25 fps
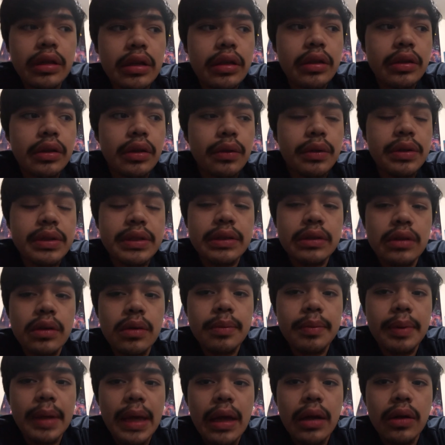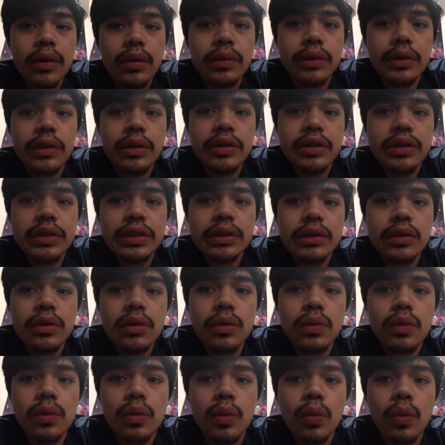There is no battle, there is
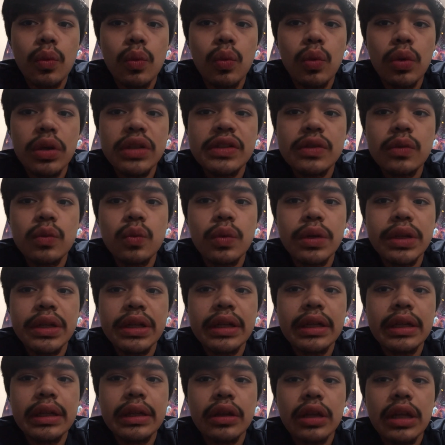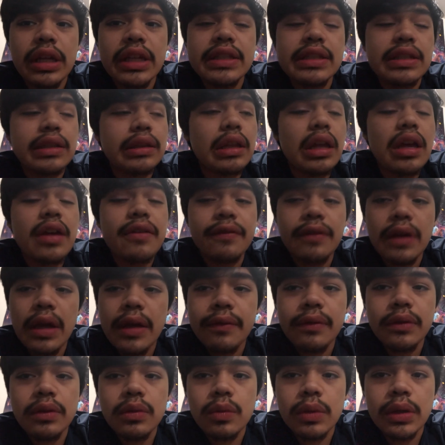no what's winning. It's love
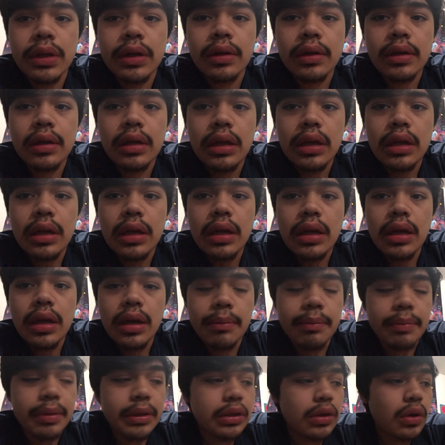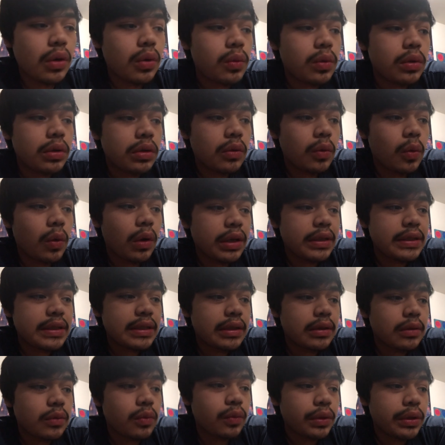everywhere. But no one wants
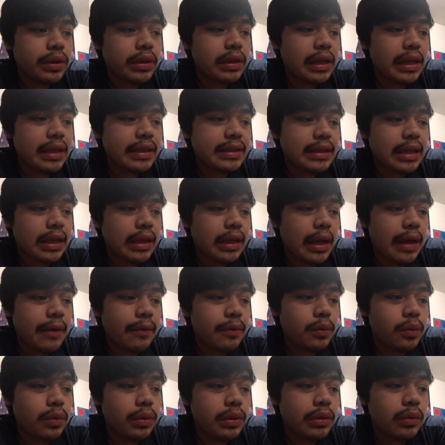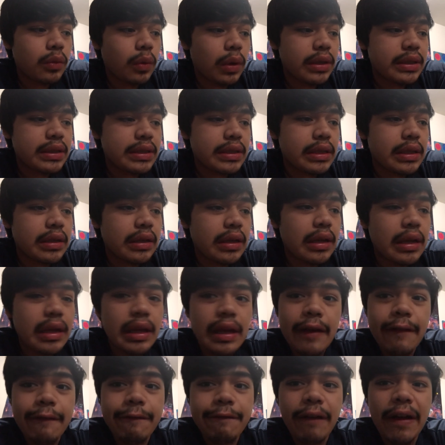to realize that. Everyone wants to
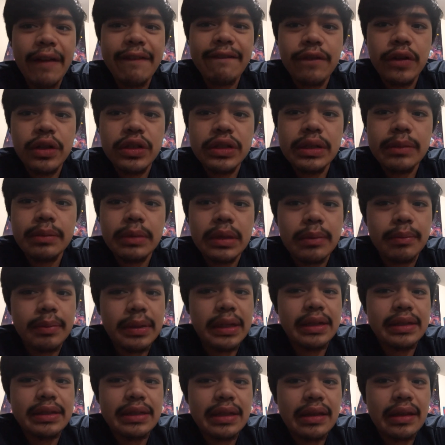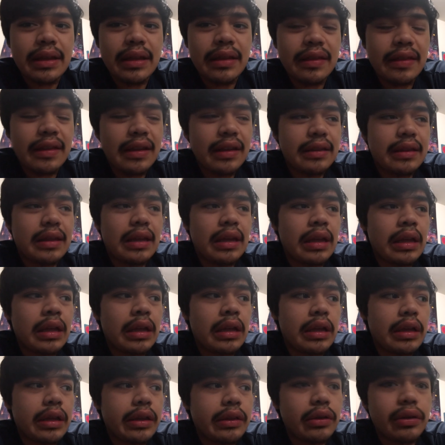fight for something because then they think that
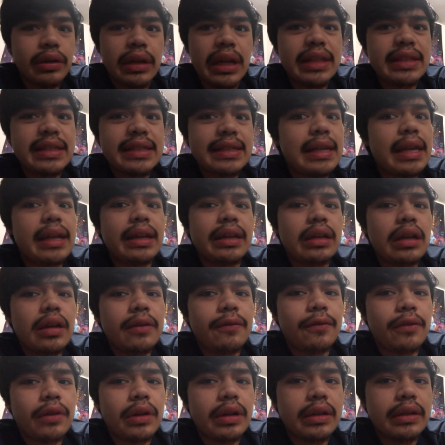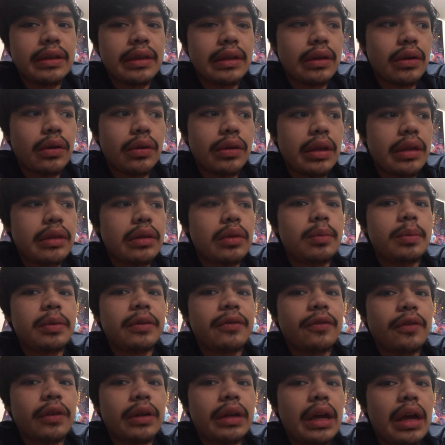they're not standing up for anything, or that they'll be
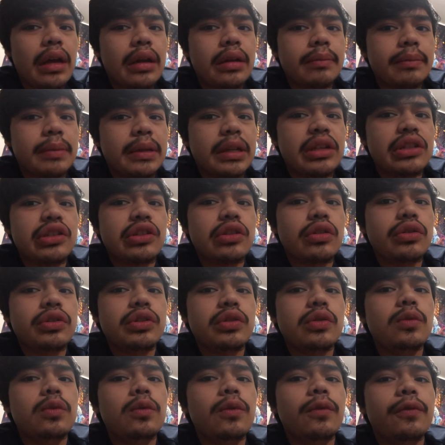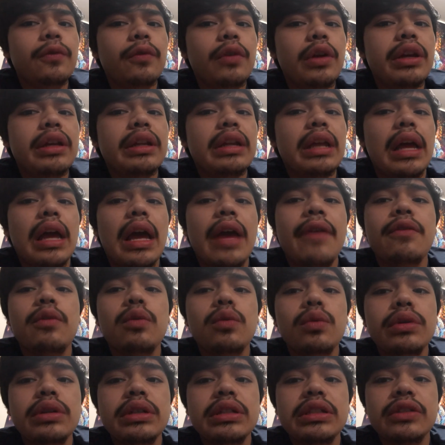forgotten because they're too afraid.
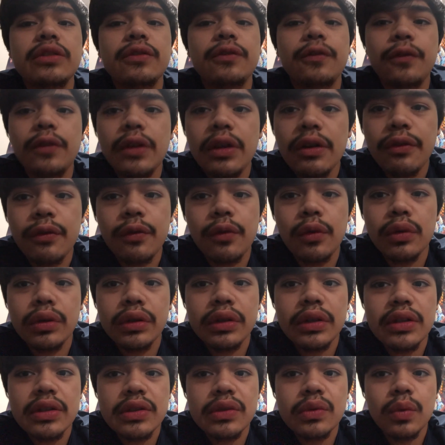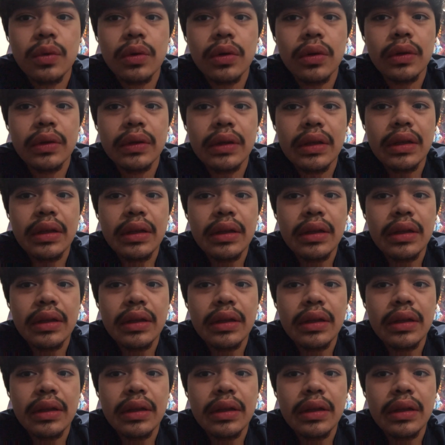Everyone is fearful in this world.